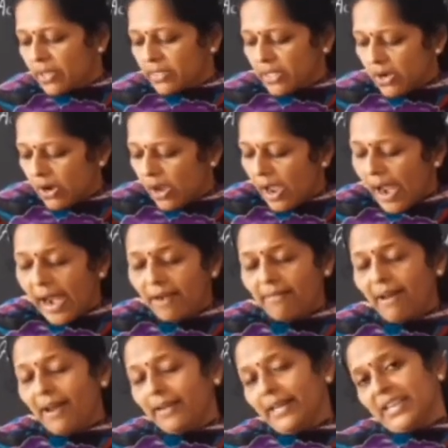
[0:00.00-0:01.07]
So
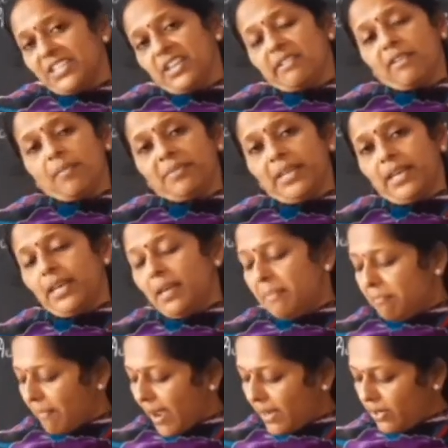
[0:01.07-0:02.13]
advantages of
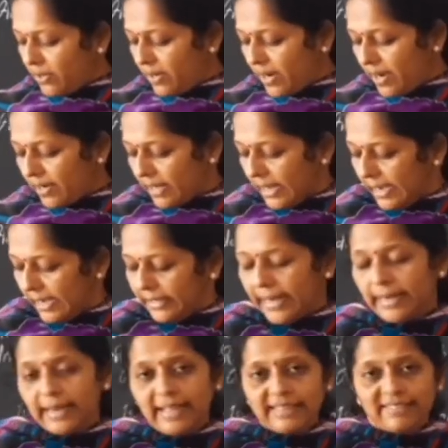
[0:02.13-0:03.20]
the manure, it
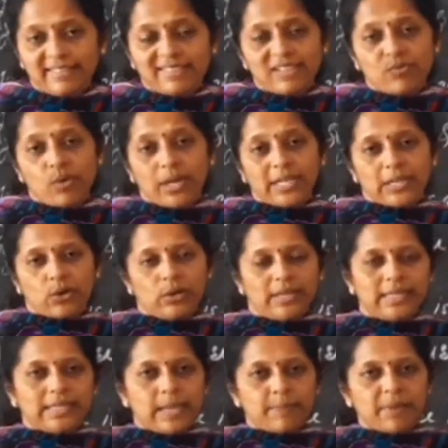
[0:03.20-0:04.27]
enhances the water
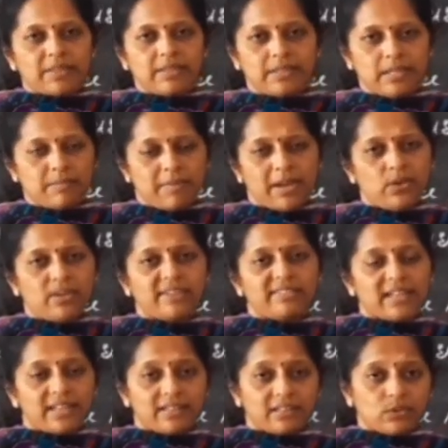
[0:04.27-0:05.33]
holding capacity. Manures
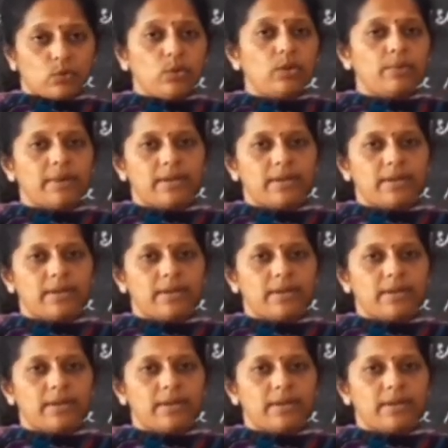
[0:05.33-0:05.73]
are the good